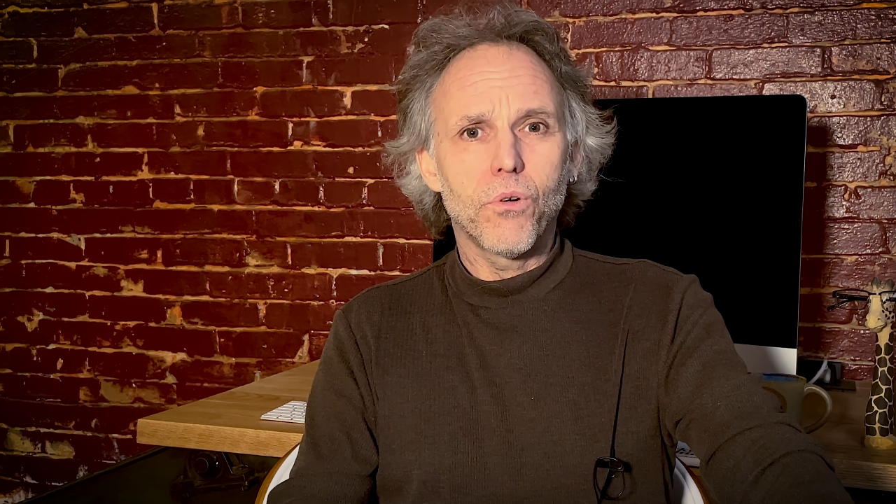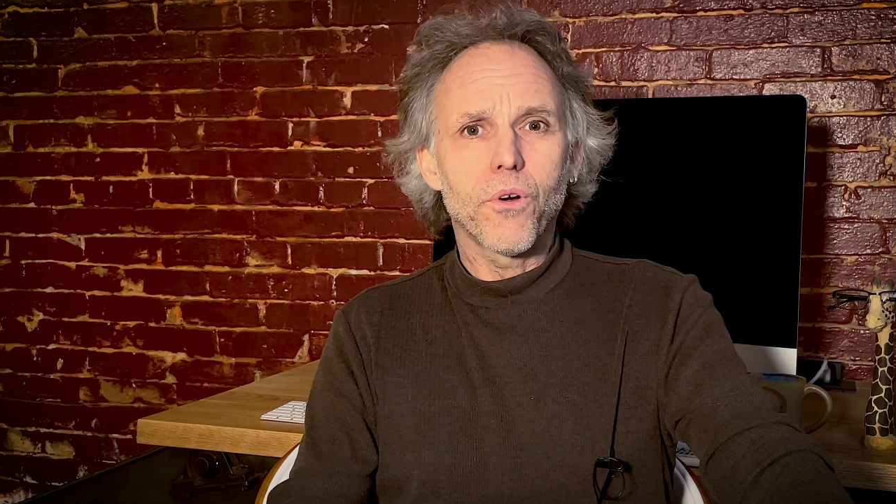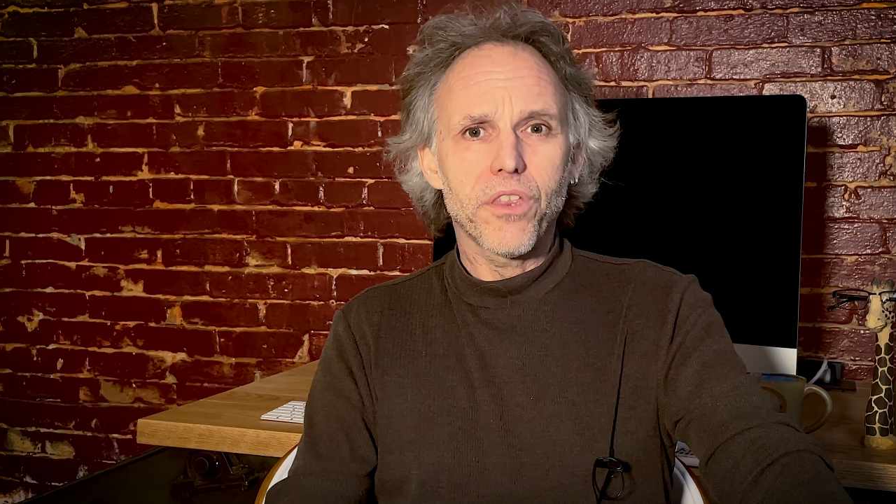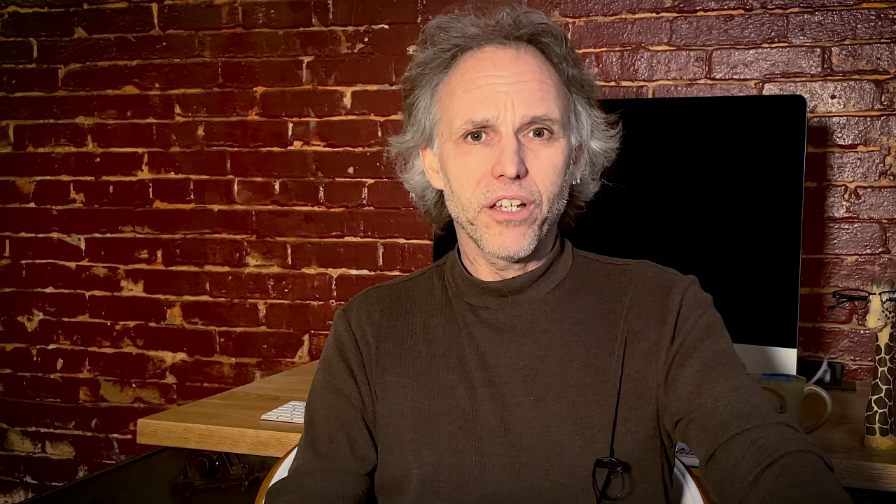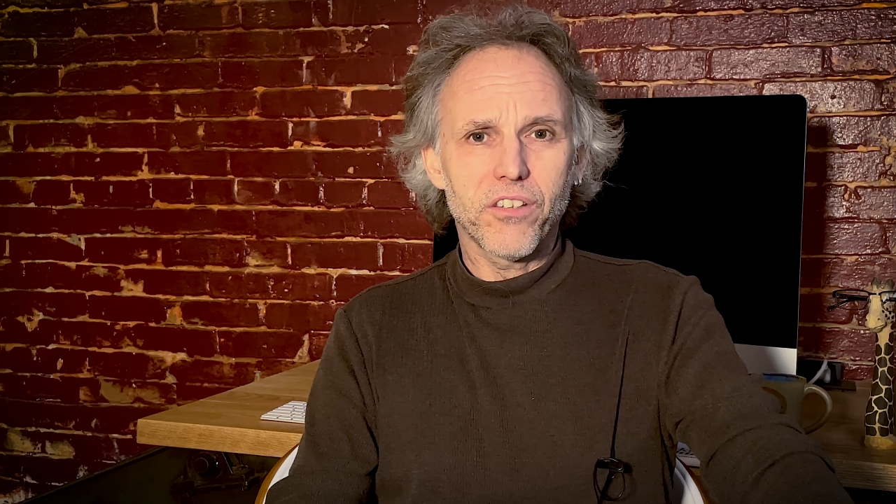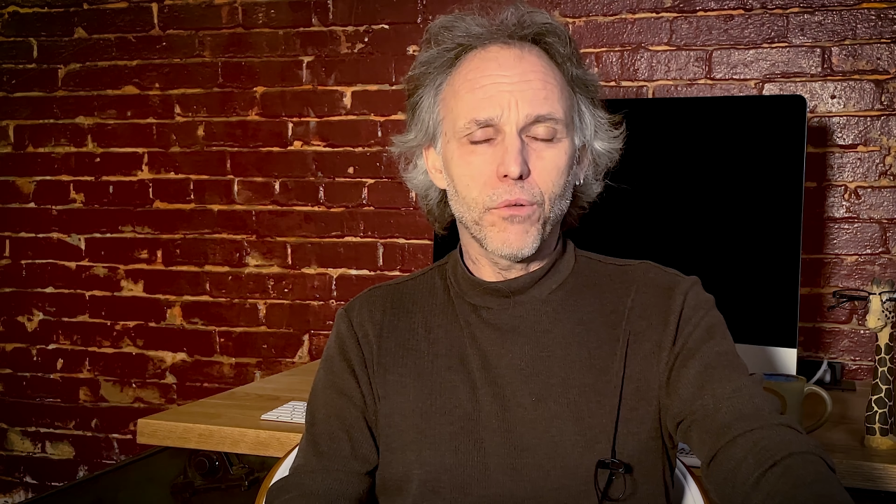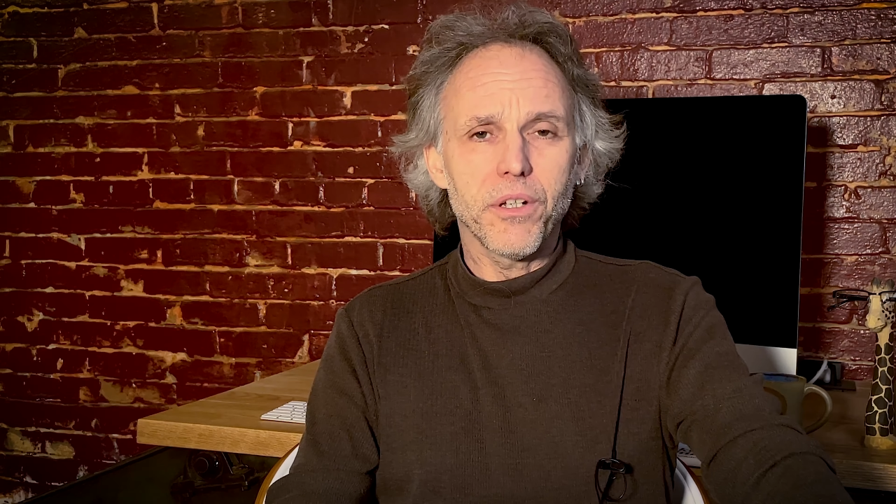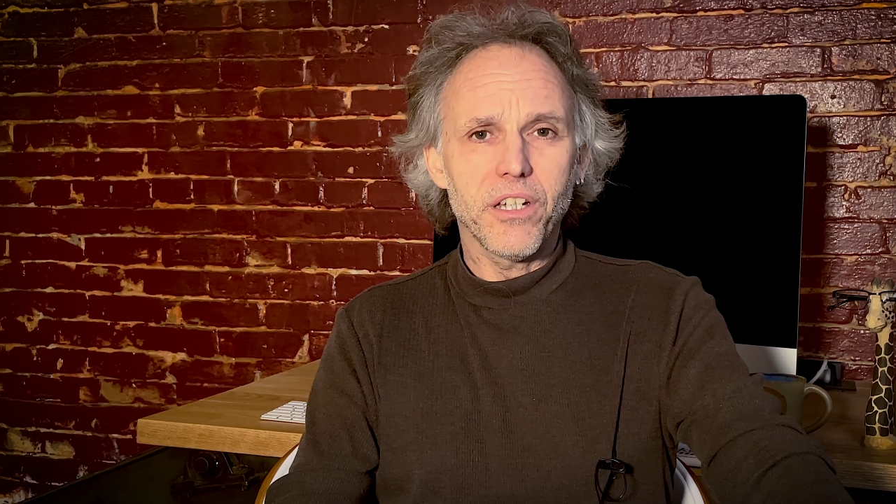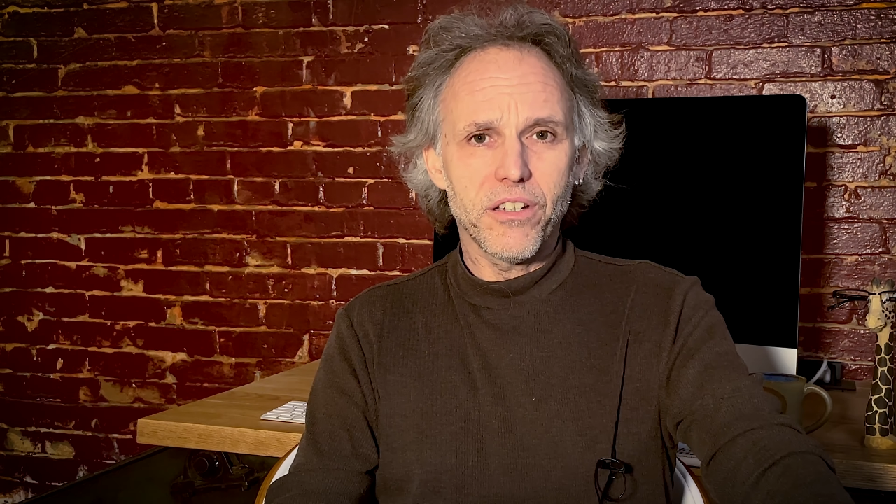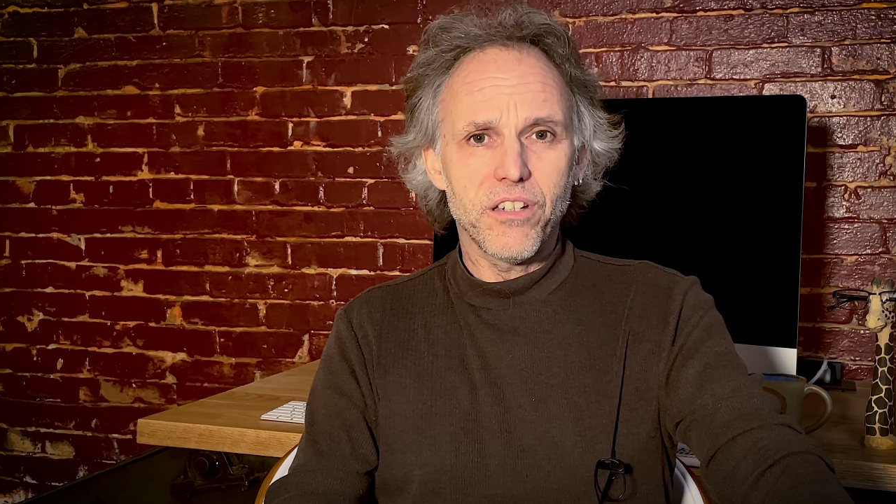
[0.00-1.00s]
or things that we
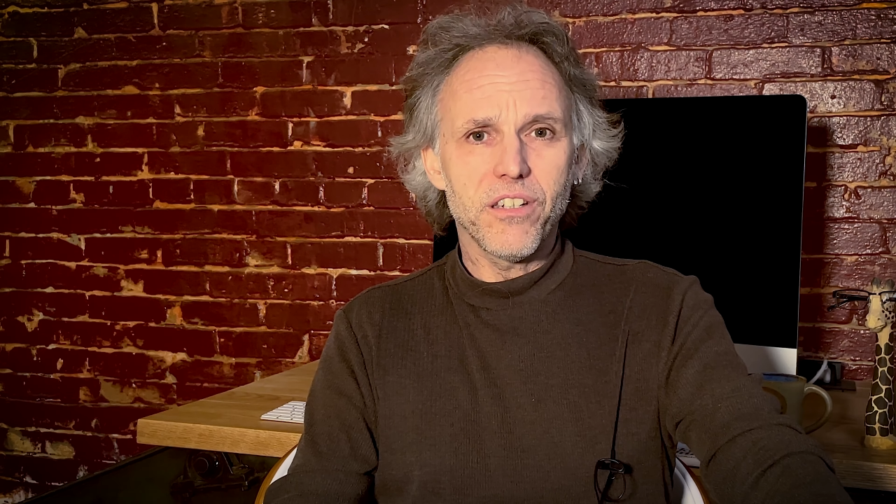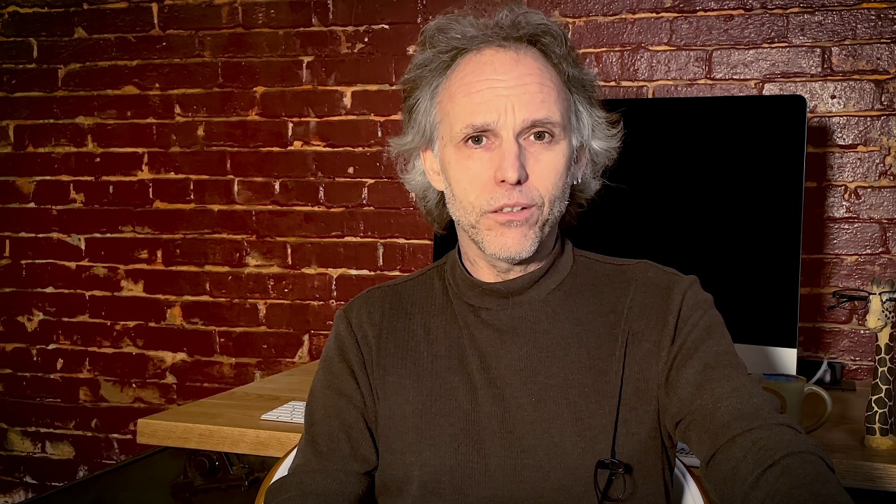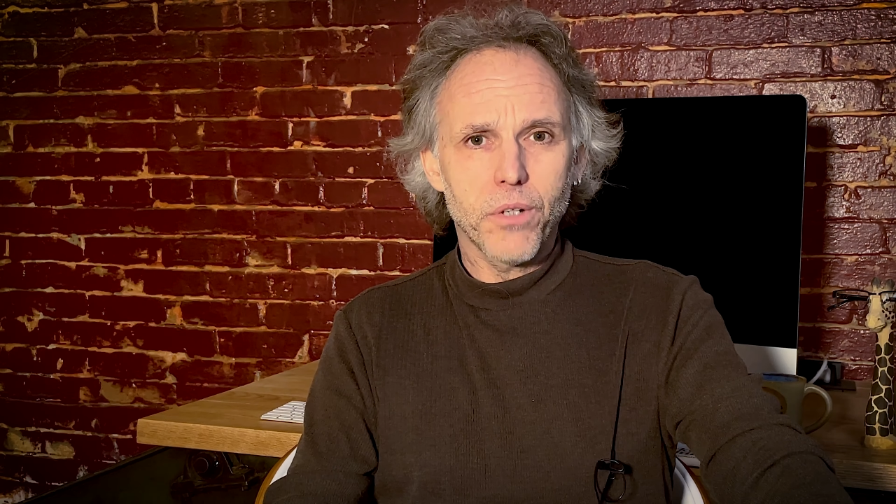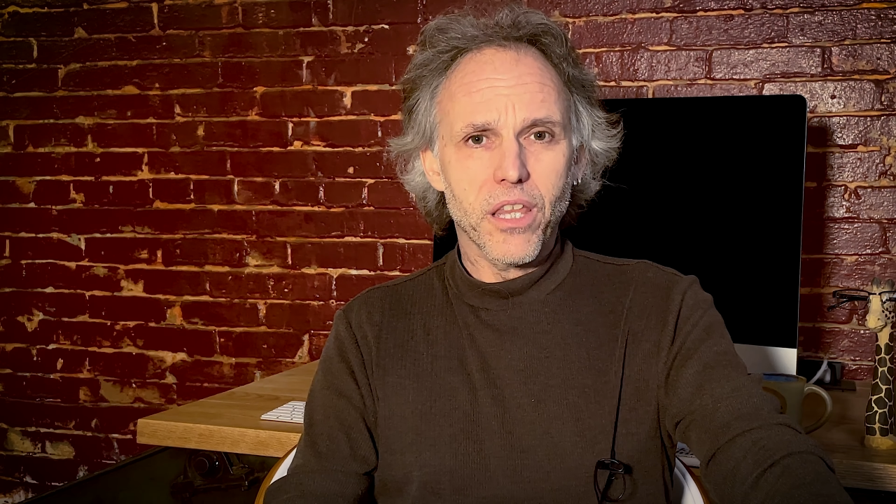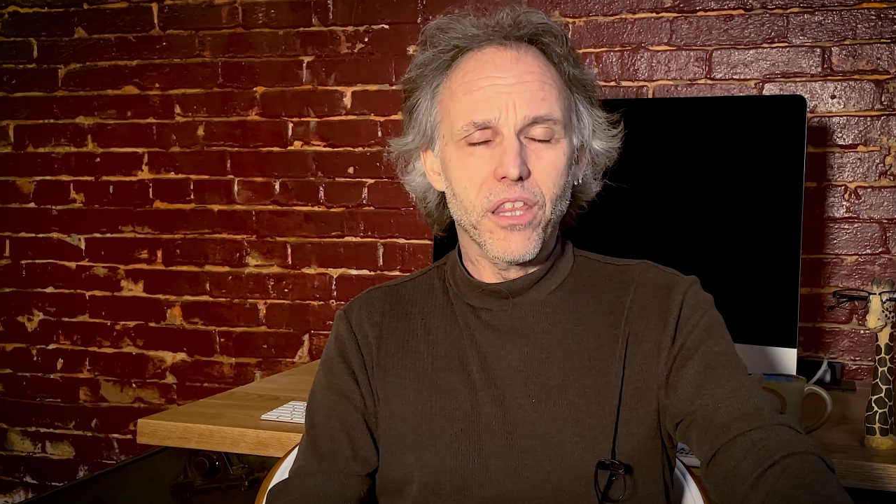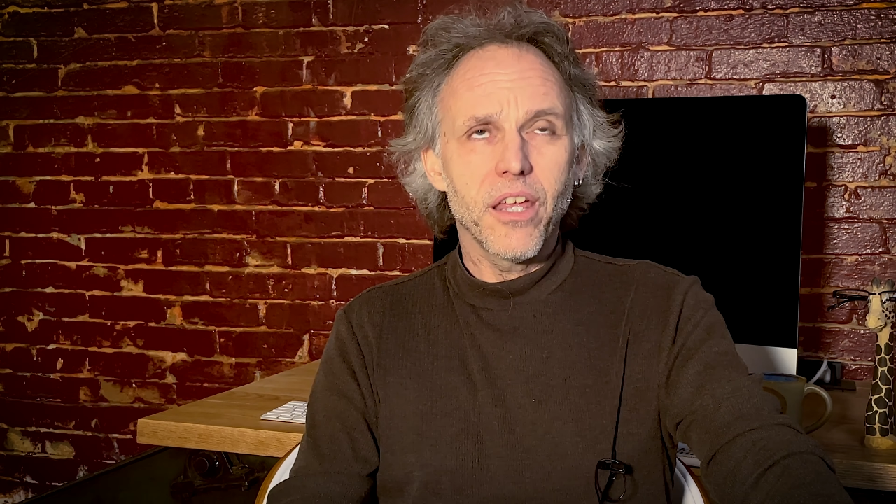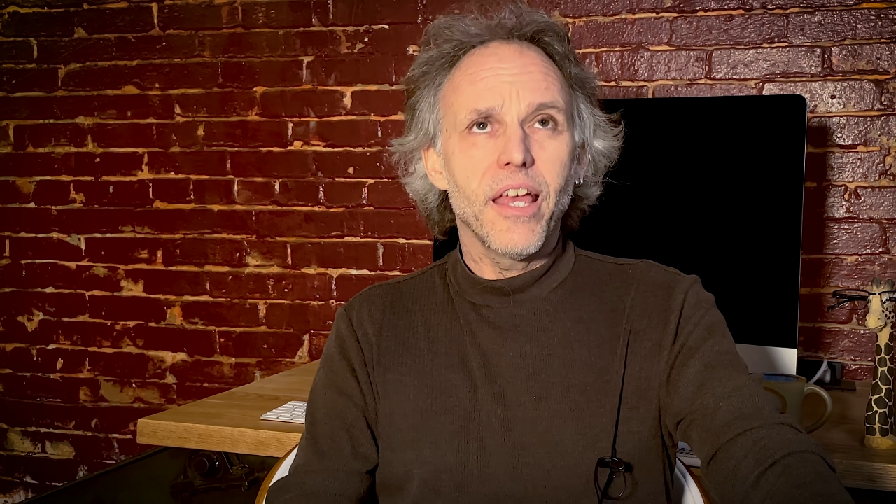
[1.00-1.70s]
need to deal with.